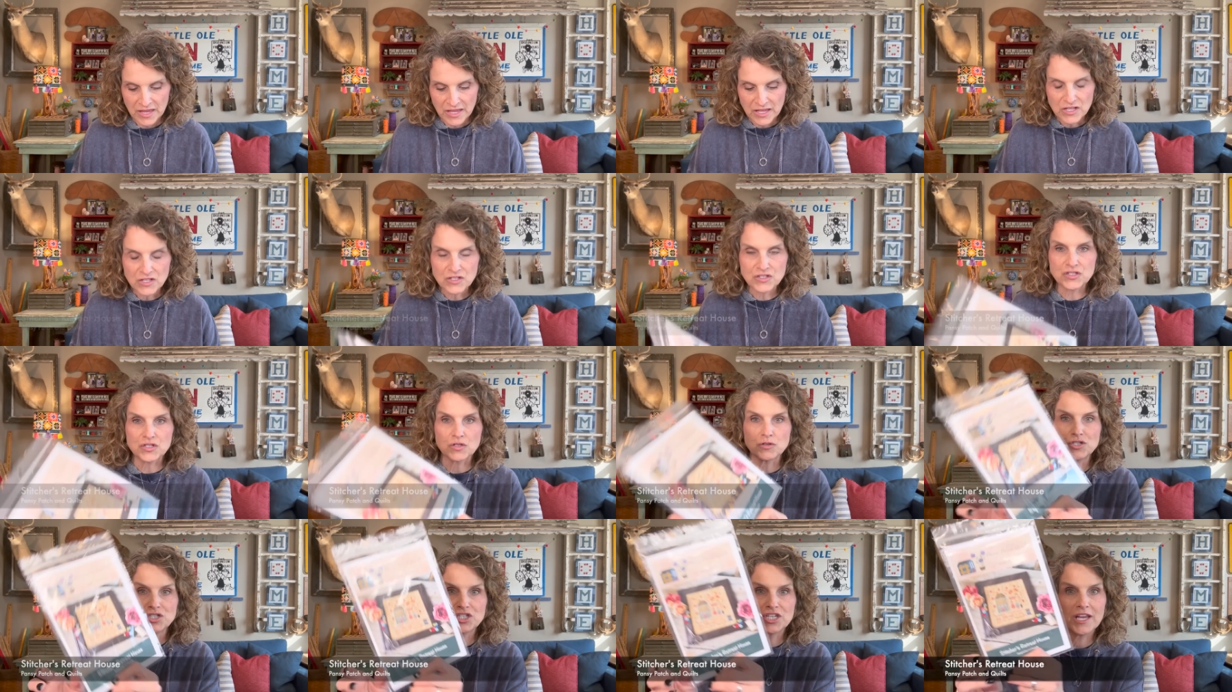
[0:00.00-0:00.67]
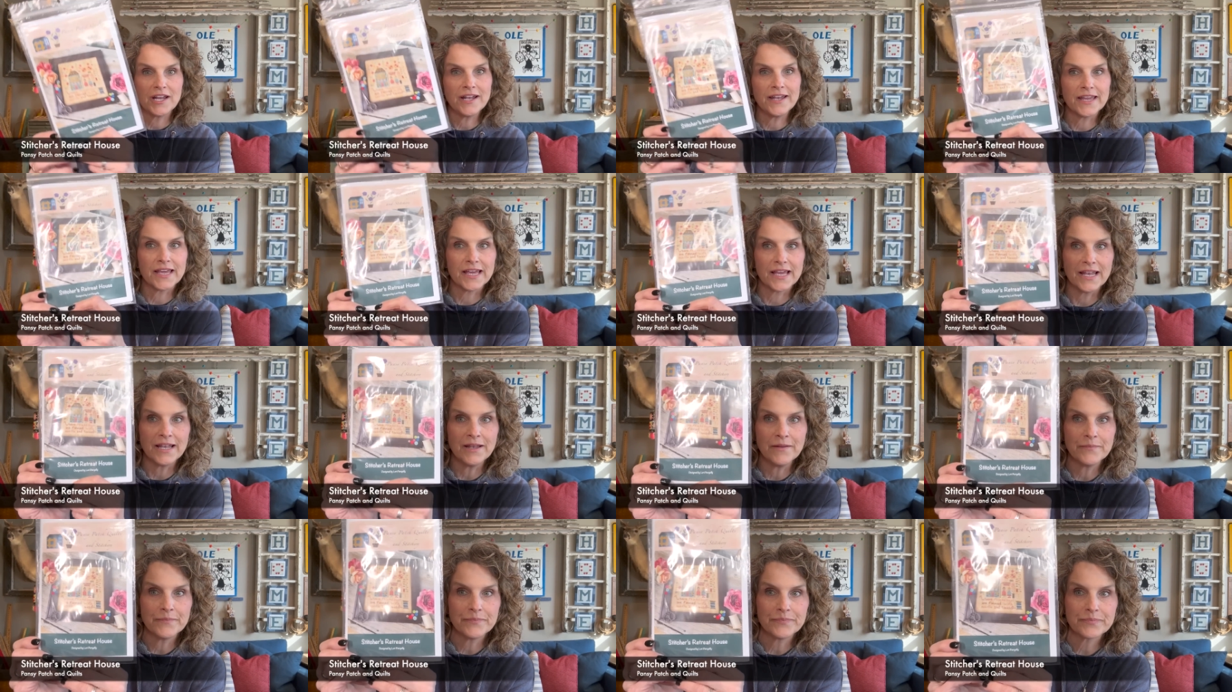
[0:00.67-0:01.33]
So she did.
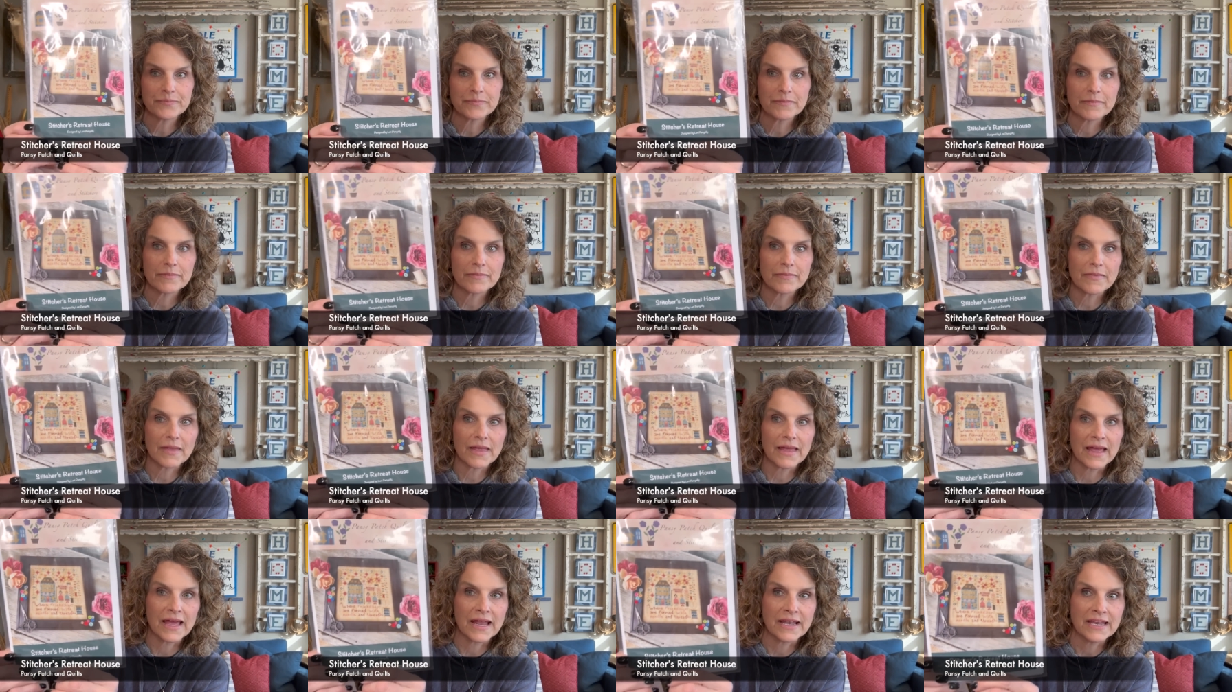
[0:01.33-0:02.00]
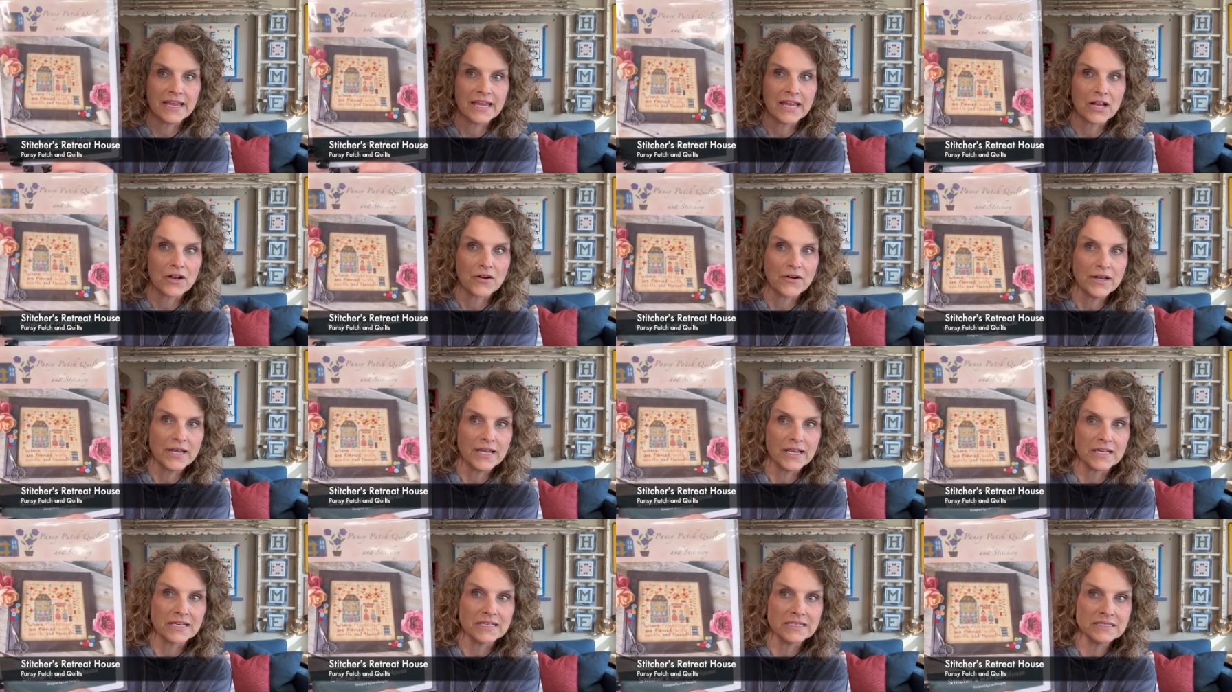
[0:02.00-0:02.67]
And here it
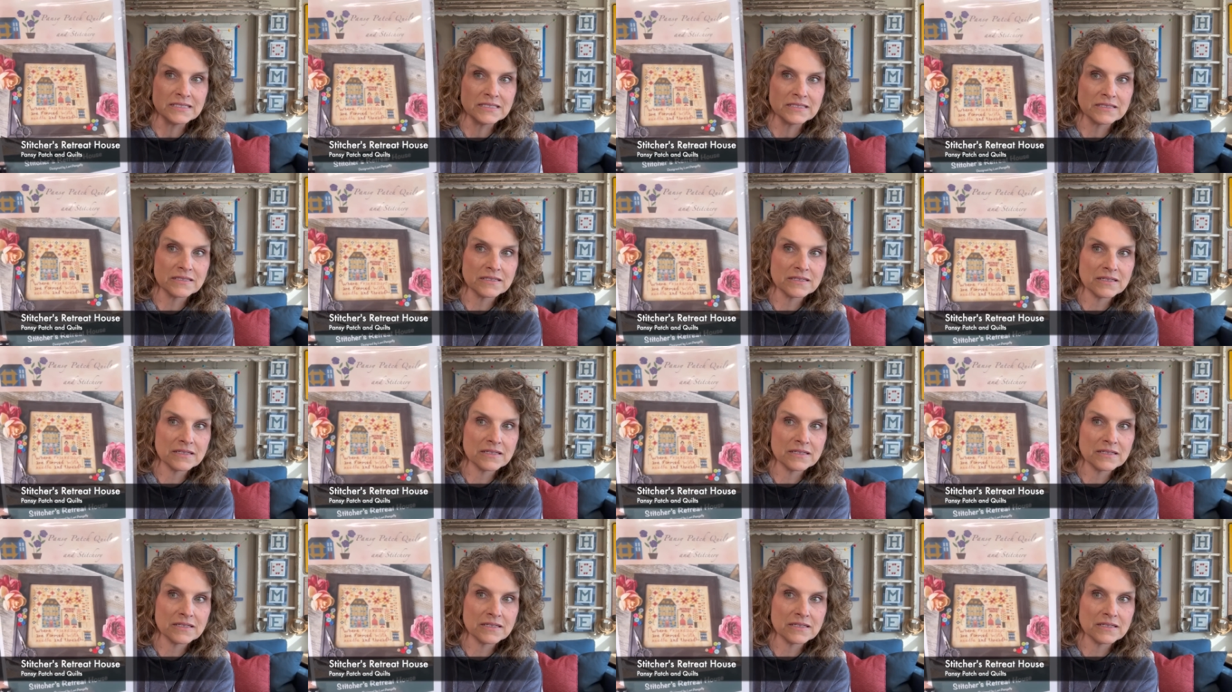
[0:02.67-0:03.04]
is.